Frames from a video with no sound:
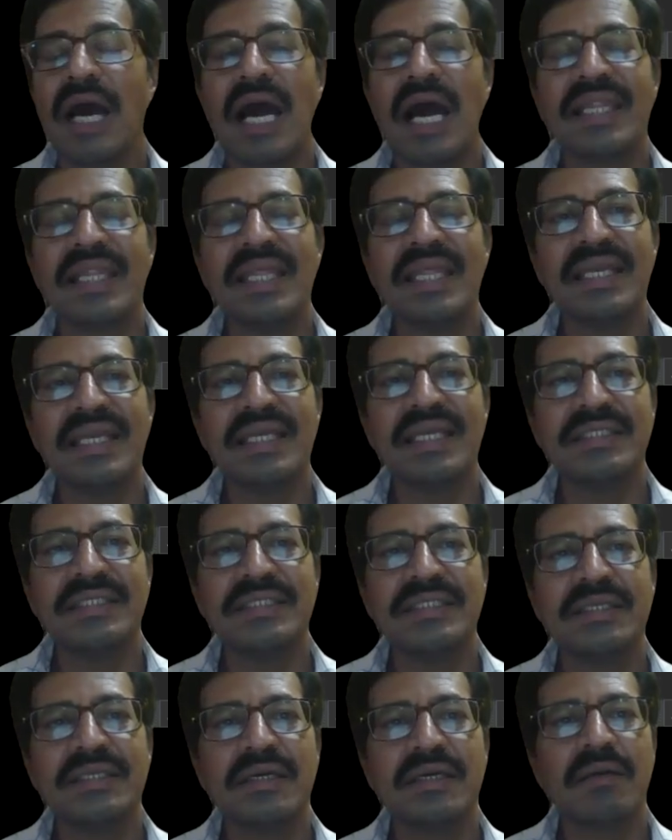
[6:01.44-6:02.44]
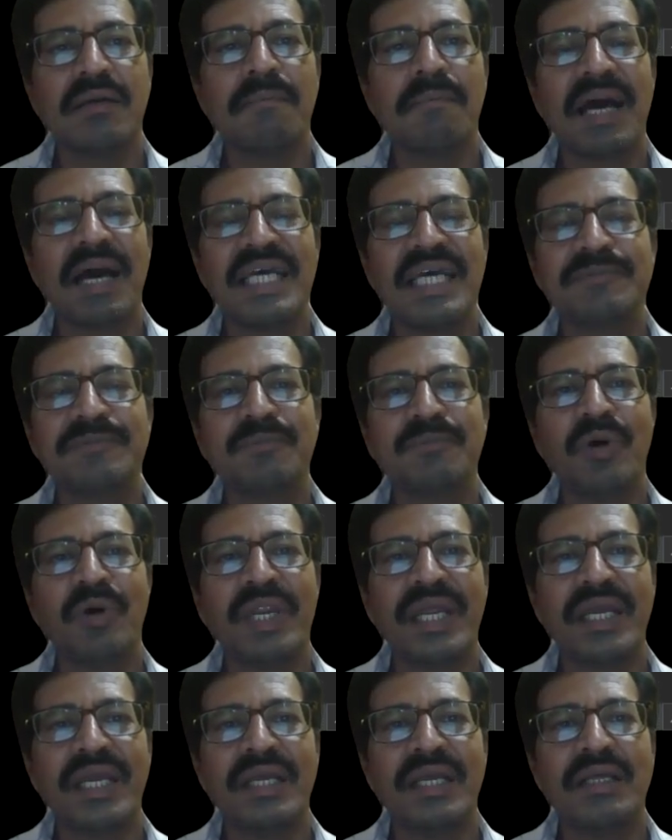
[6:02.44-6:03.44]
another is
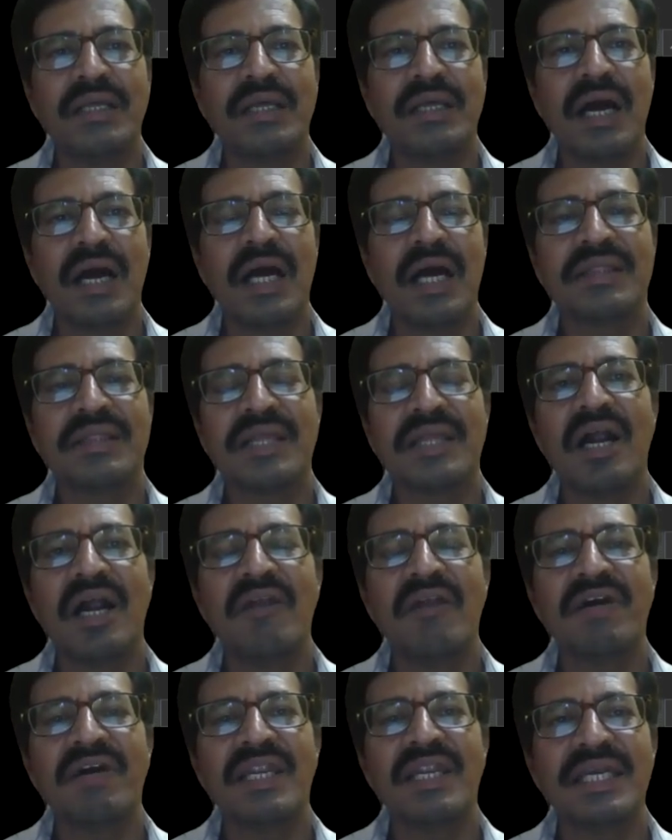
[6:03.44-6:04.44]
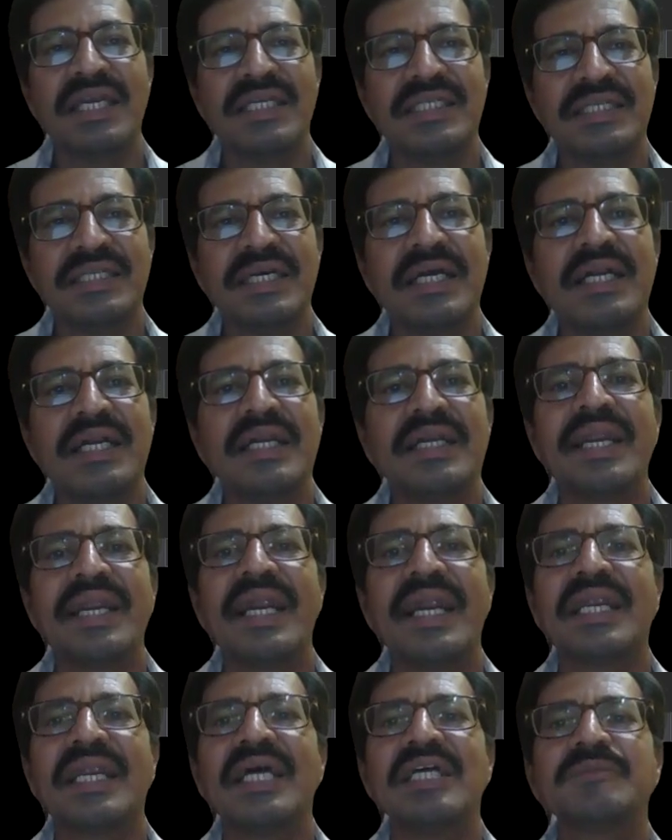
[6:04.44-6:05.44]
bisporic, and third one is
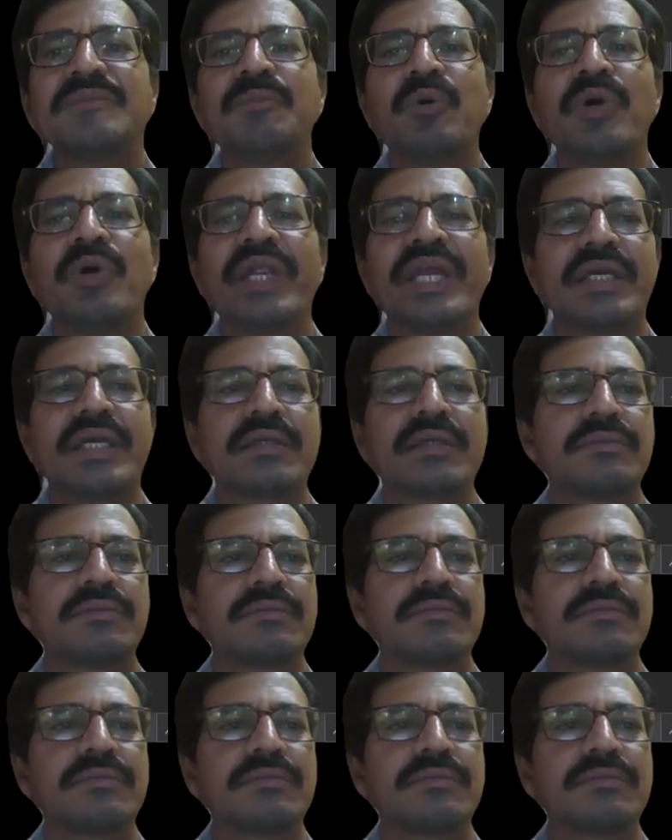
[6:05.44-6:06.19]
tetrasporic.